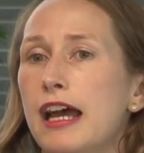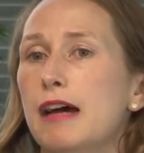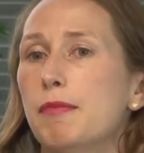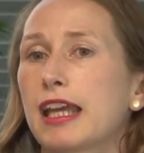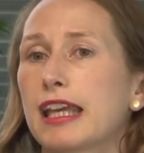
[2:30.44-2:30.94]

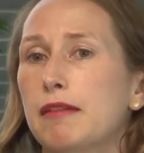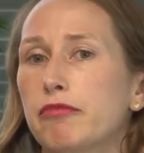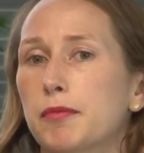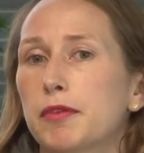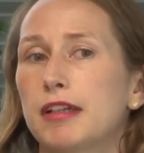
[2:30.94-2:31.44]
Um, I came
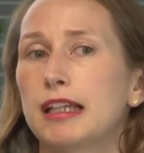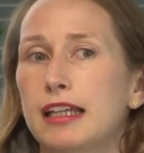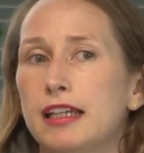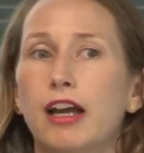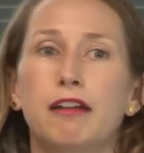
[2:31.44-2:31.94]
from a
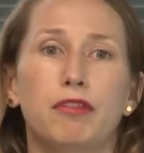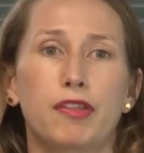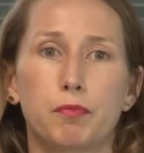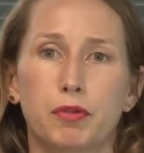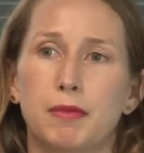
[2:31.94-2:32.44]
really, I
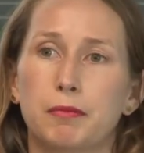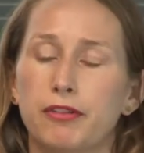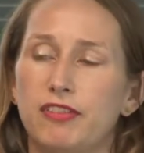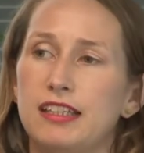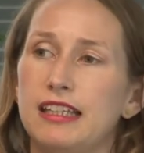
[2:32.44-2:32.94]
was a board member
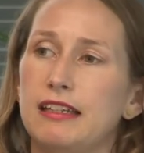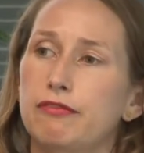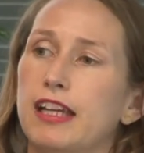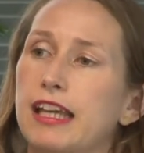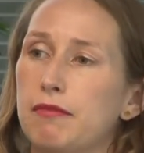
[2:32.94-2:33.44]
of
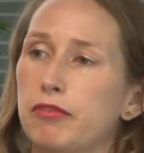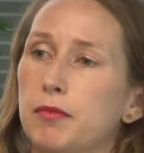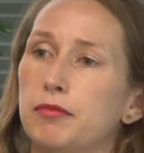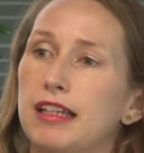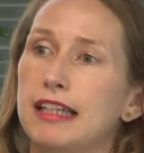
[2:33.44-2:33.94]
NDF, I came
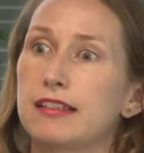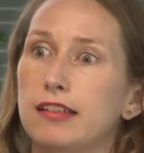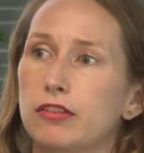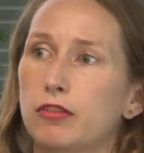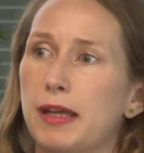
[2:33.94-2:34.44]
from a really
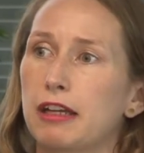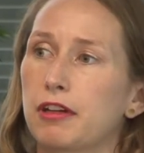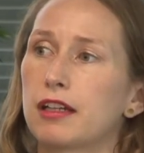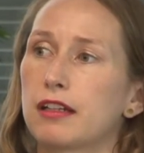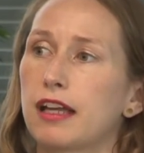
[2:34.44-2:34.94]
digital
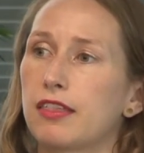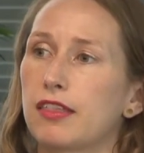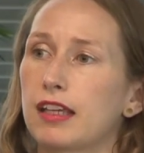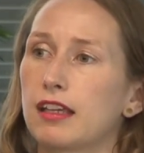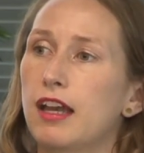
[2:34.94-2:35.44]
background, and I
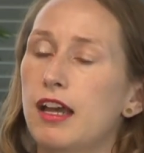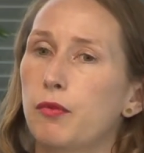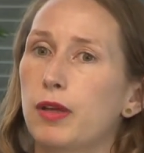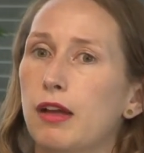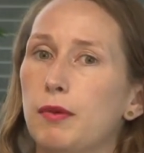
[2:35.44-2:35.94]
think
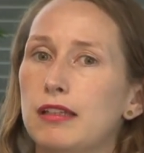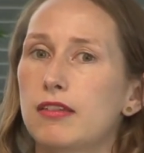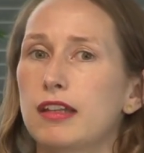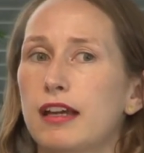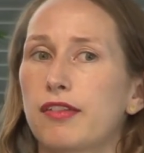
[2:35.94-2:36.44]
when I went to
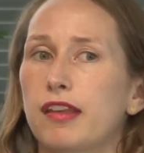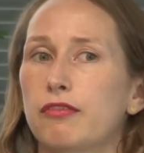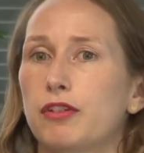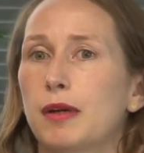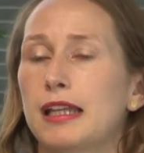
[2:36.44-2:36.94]
the Dowse,
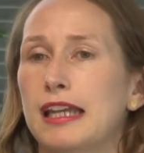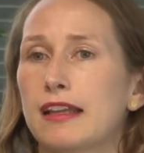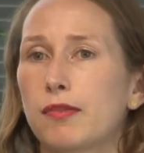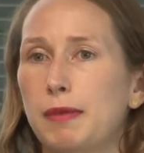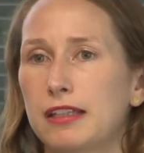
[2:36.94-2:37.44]
everyone
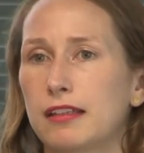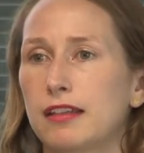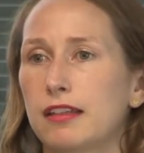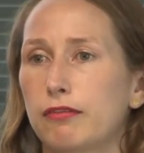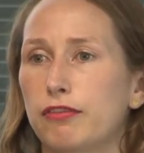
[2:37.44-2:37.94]

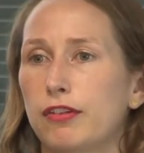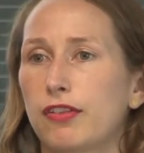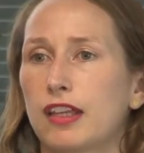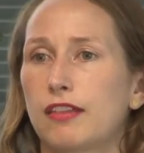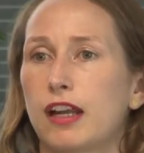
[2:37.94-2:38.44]
expected that the
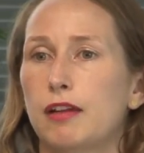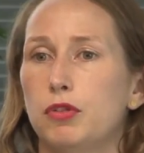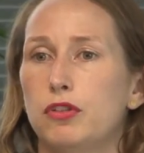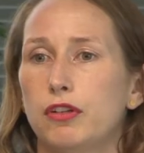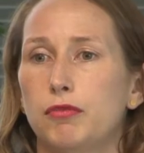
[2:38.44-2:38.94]
first thing that I
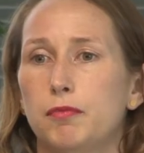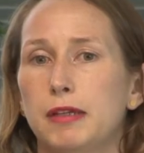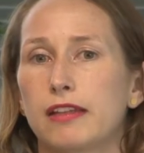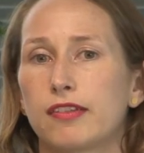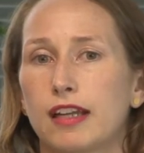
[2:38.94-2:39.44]
would do would
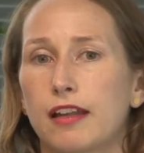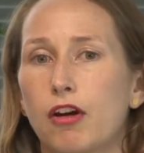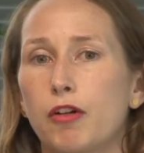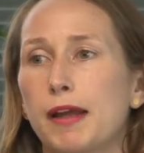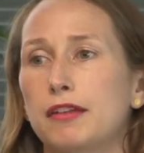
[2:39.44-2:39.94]
be to start a
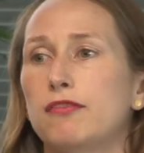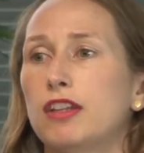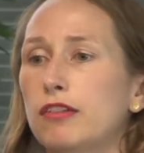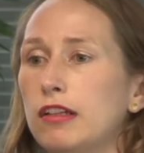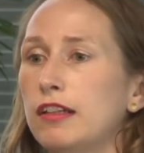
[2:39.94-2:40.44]
whole bunch of
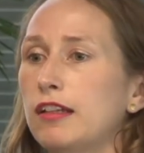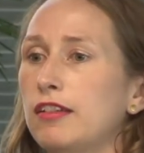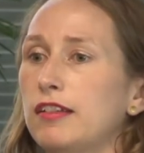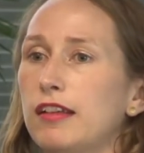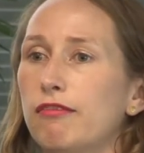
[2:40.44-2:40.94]
digital
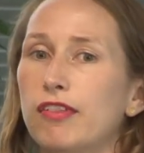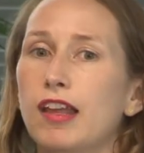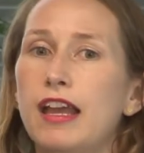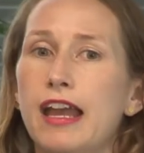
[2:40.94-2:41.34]
initiatives.